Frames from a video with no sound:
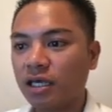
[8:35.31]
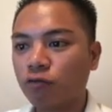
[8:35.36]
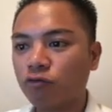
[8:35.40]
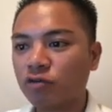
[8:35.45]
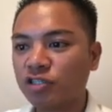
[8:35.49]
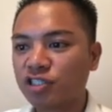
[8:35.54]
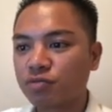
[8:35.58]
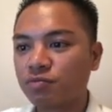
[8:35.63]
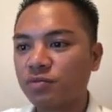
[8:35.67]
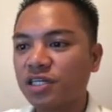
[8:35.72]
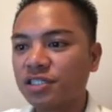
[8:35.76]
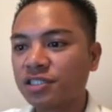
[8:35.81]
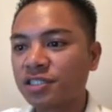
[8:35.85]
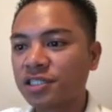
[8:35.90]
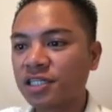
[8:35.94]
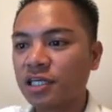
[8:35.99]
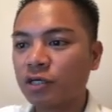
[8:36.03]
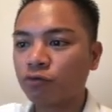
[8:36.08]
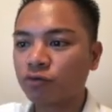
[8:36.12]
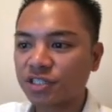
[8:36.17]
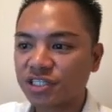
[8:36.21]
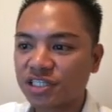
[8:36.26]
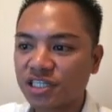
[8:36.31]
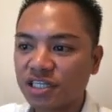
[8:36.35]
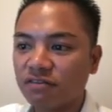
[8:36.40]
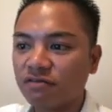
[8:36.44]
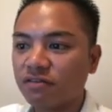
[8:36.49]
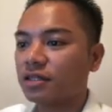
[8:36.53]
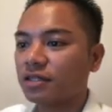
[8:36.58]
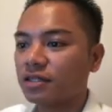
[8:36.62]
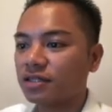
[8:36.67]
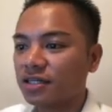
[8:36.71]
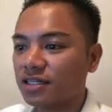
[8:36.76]
which means it
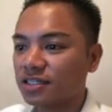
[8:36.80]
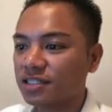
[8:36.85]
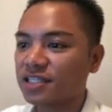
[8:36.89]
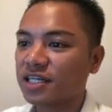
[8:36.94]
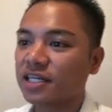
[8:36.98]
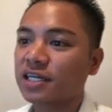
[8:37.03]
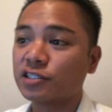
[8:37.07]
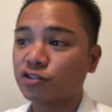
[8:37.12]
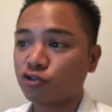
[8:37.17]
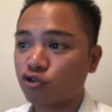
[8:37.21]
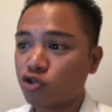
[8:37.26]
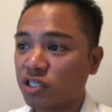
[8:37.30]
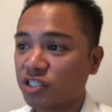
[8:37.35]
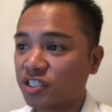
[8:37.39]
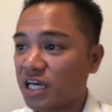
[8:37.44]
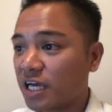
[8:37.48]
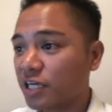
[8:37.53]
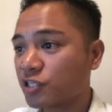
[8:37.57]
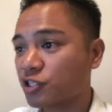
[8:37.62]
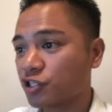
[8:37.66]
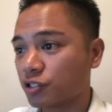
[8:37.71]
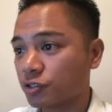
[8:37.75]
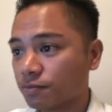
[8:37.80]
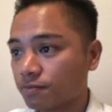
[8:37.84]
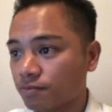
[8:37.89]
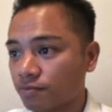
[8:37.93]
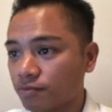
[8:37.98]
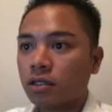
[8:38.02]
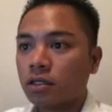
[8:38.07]
received the second transaction.